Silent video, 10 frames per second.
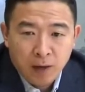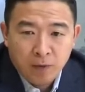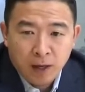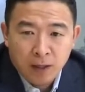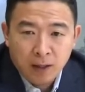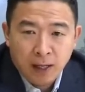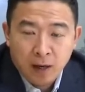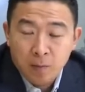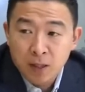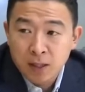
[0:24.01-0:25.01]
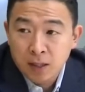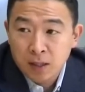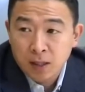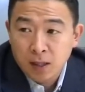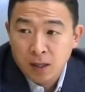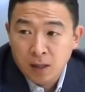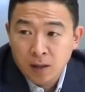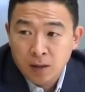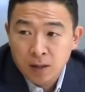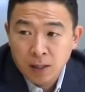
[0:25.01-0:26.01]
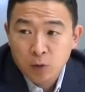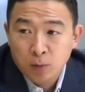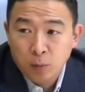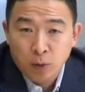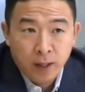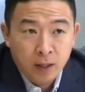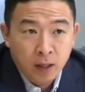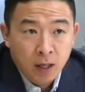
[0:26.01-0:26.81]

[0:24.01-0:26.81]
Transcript: for healthcare misses the central point,